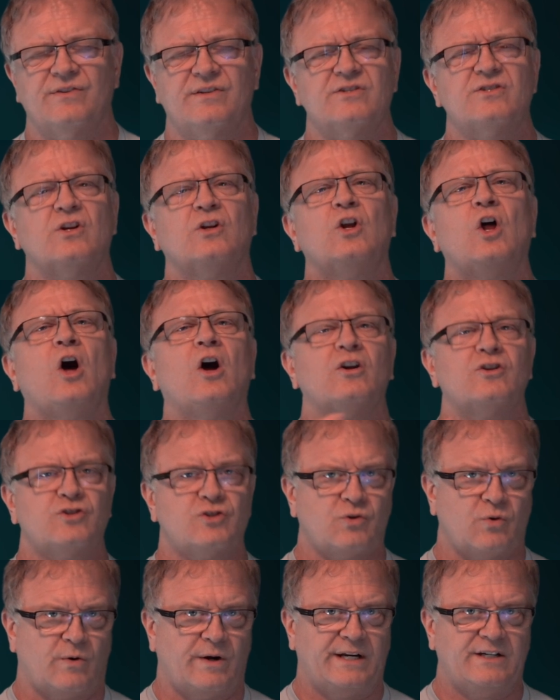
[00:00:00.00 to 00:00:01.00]
There's a long
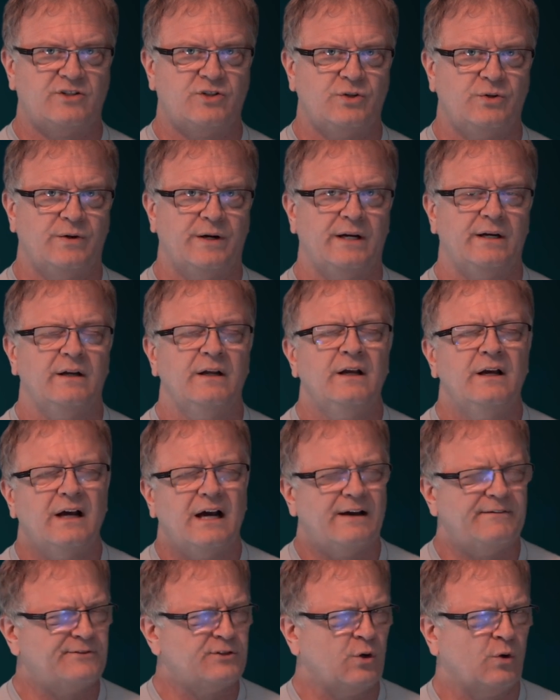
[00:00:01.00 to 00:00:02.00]
story to it.
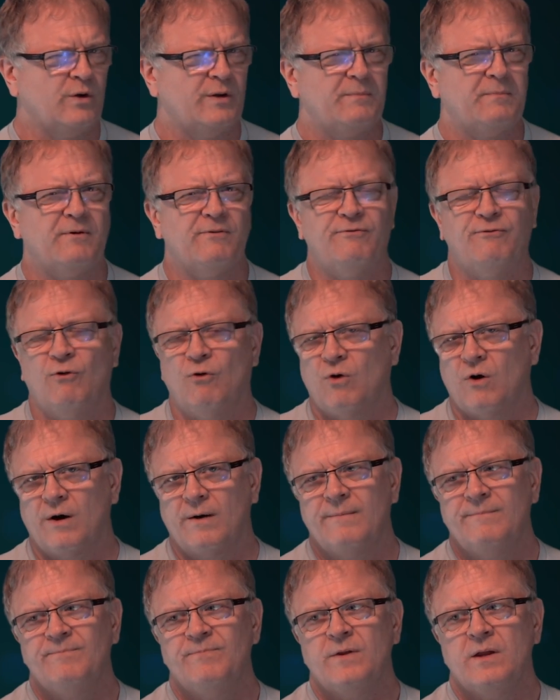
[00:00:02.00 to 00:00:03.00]
I've told it
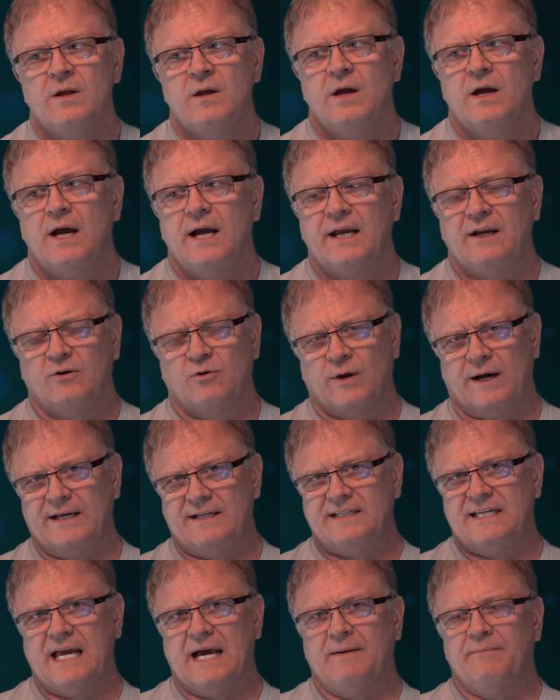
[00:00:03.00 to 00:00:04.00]
before in
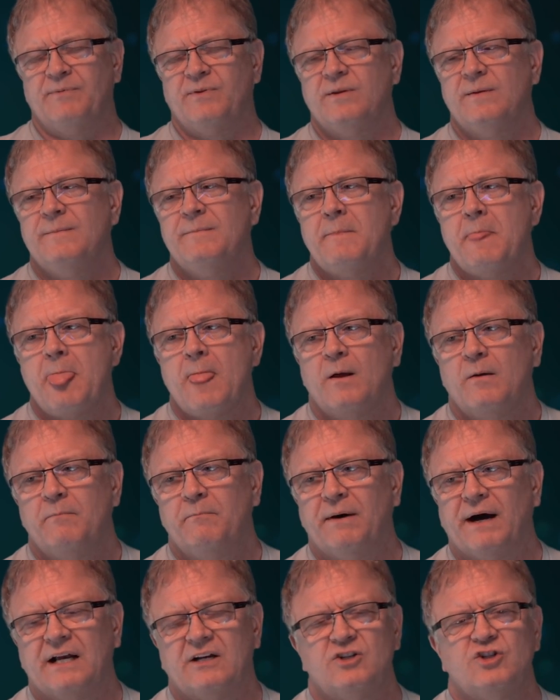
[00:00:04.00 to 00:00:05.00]
great depth,
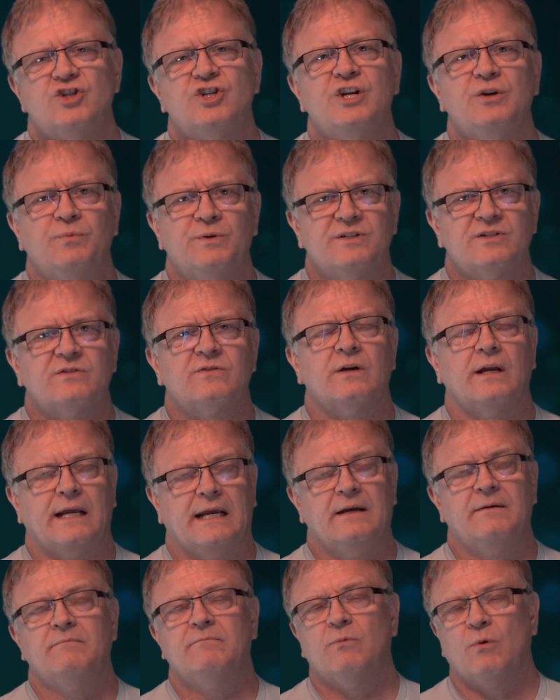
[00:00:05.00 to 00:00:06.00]
but she was
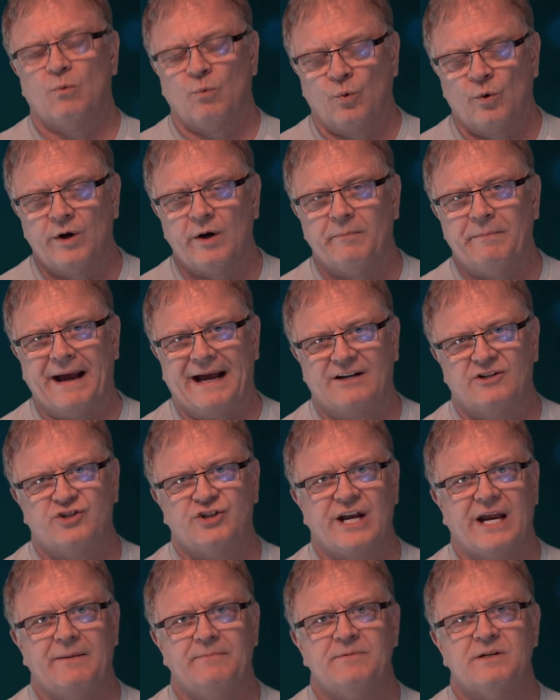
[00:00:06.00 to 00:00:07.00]
in real bad
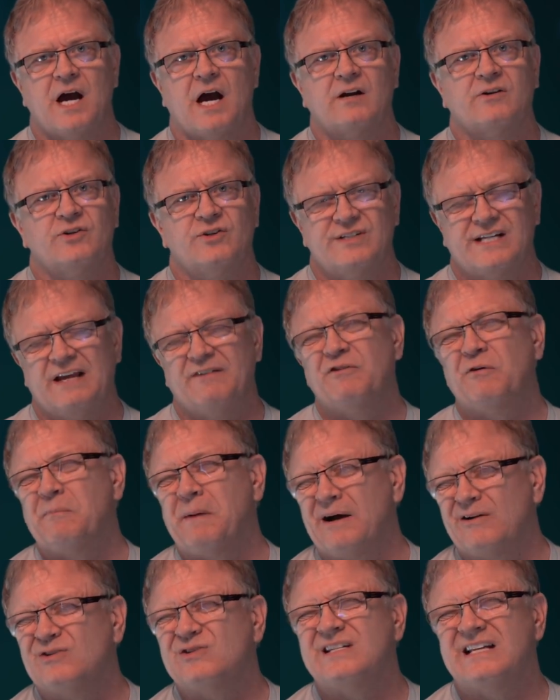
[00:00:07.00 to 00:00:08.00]
shape. Doctors gave her
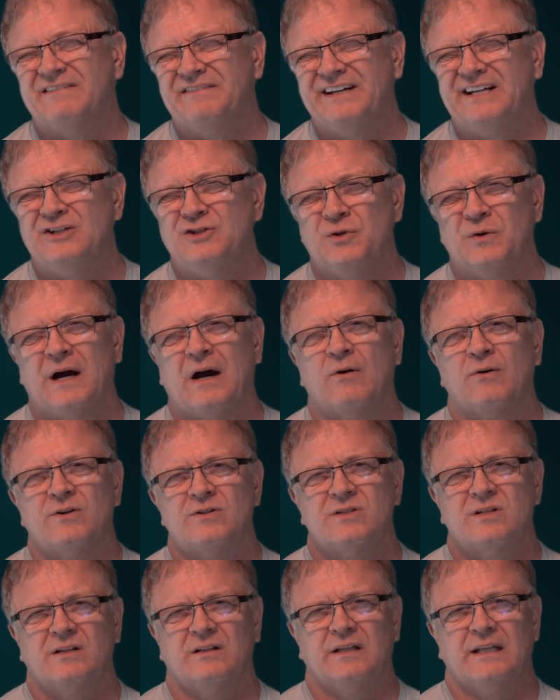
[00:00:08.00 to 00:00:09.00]
about 72
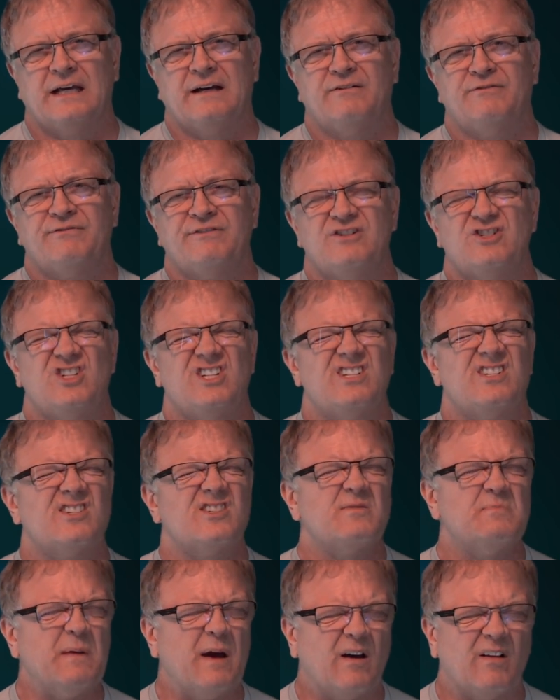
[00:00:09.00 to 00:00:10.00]
hours to live and she
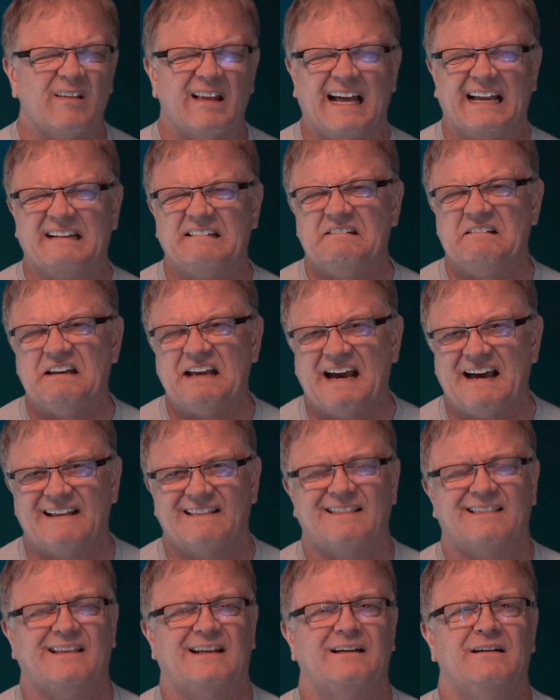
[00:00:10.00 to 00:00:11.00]
smelt like
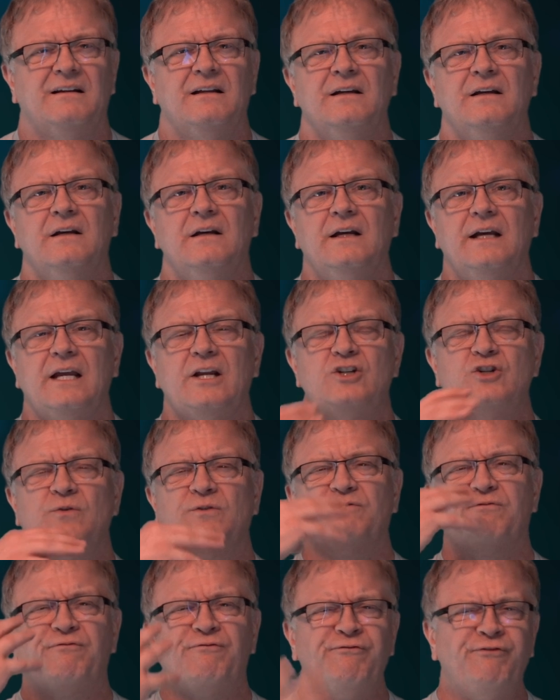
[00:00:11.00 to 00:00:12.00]
death and she
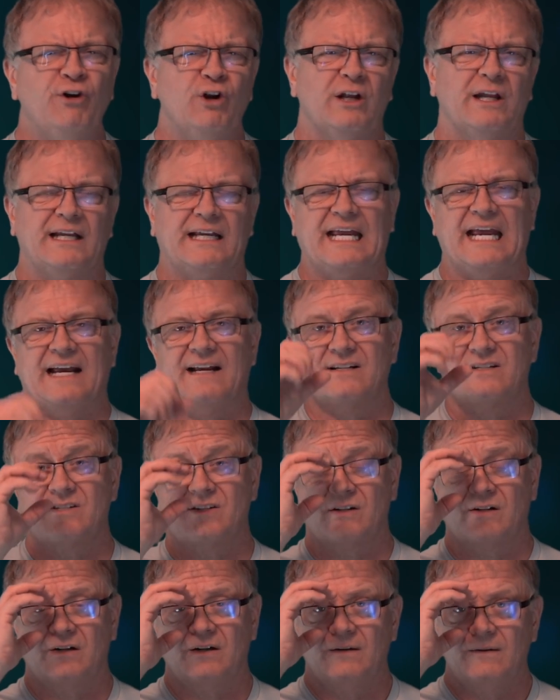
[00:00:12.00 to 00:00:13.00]
was full of
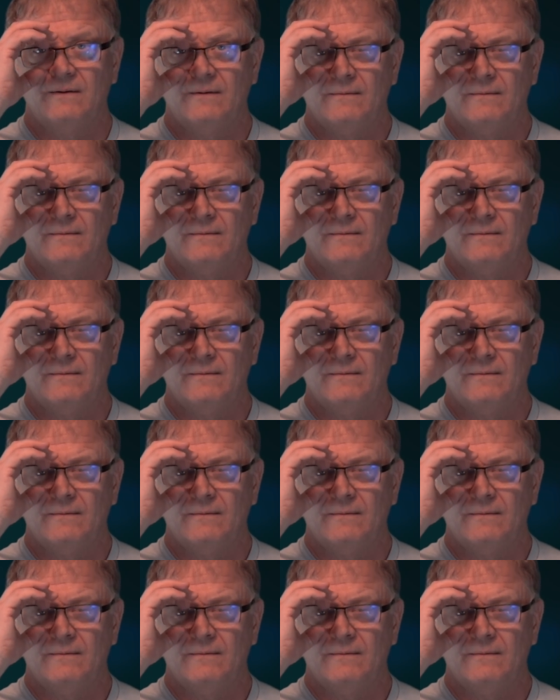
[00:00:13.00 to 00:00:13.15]
cancer